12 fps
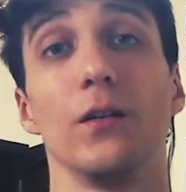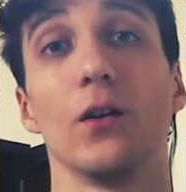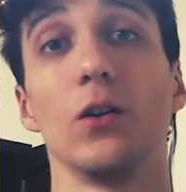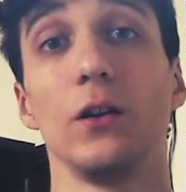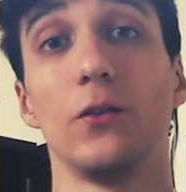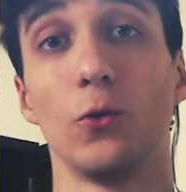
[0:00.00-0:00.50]
The
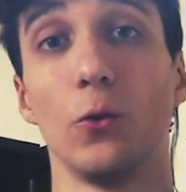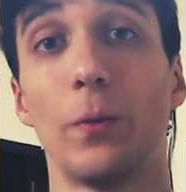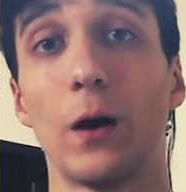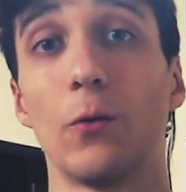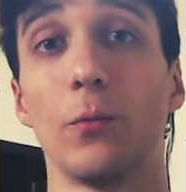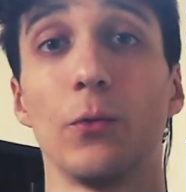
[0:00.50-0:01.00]
only two
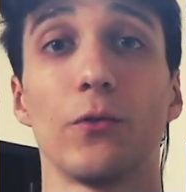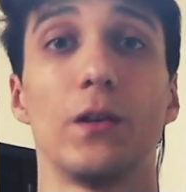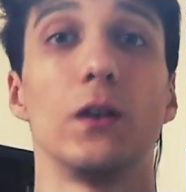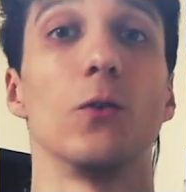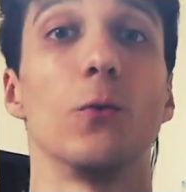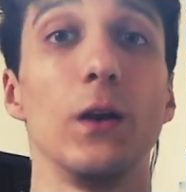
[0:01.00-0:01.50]
power moves
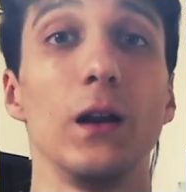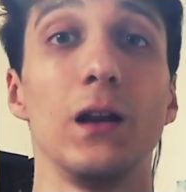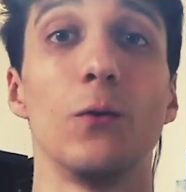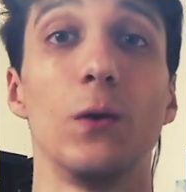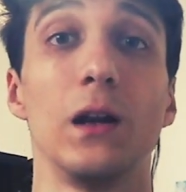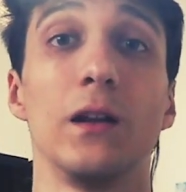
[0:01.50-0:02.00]
that you
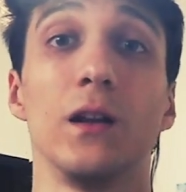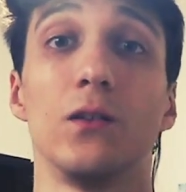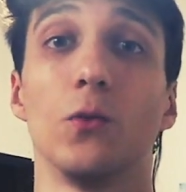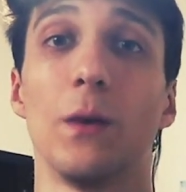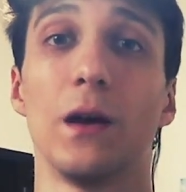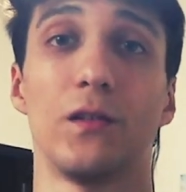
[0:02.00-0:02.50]
really need
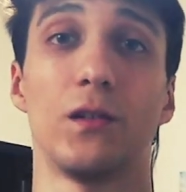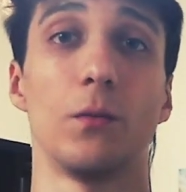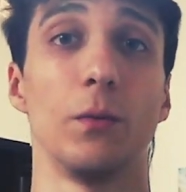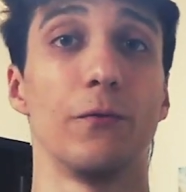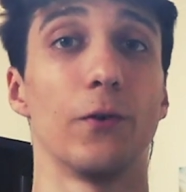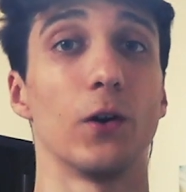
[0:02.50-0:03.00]
to master
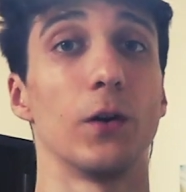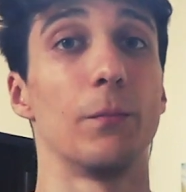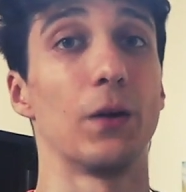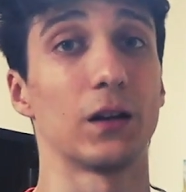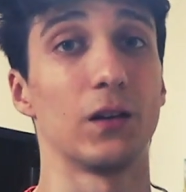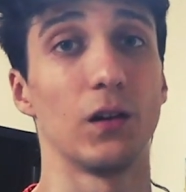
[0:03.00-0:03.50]
before
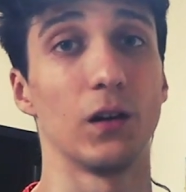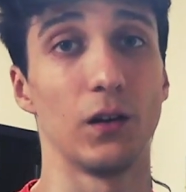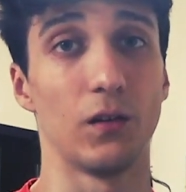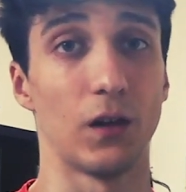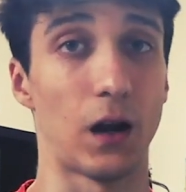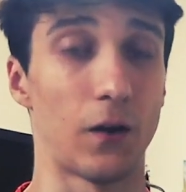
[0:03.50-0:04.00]
practicing
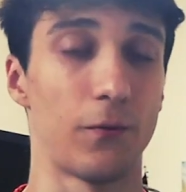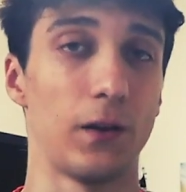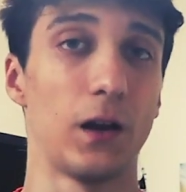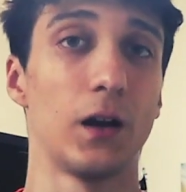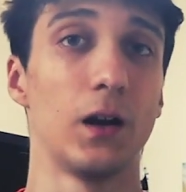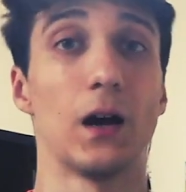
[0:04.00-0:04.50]
this
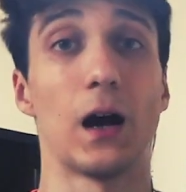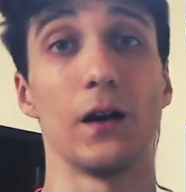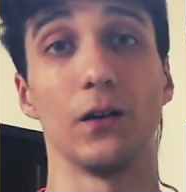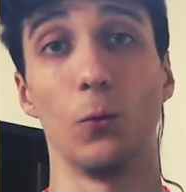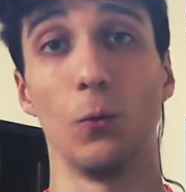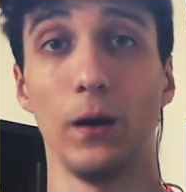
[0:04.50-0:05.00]
Airflare
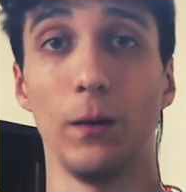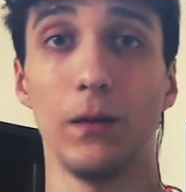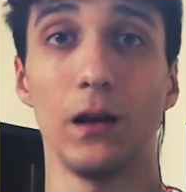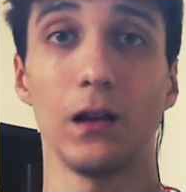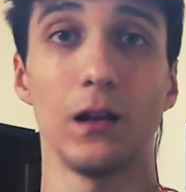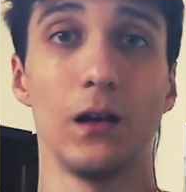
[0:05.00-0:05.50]
are the
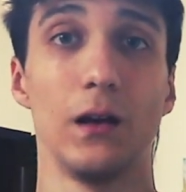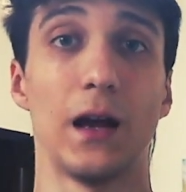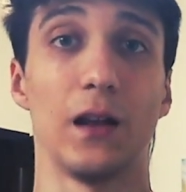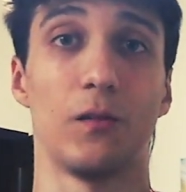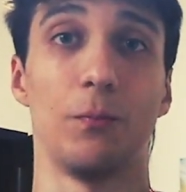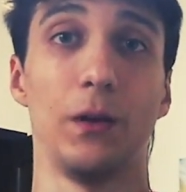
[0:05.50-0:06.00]
windmill
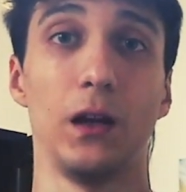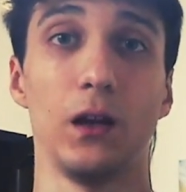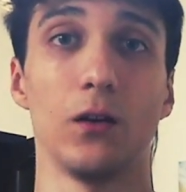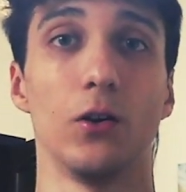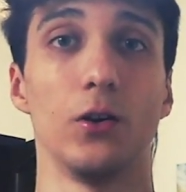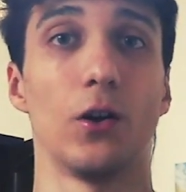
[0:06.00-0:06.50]
and
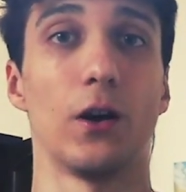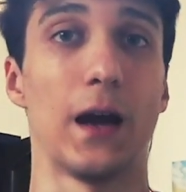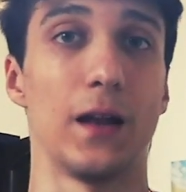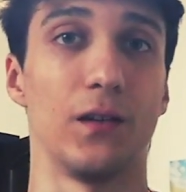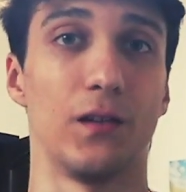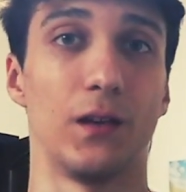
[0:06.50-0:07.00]
spinning on your
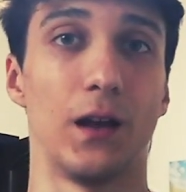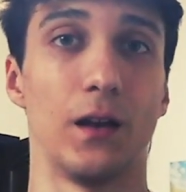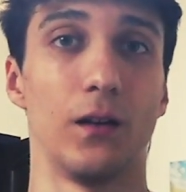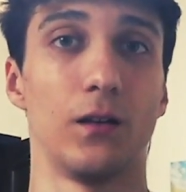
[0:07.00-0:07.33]
handstand.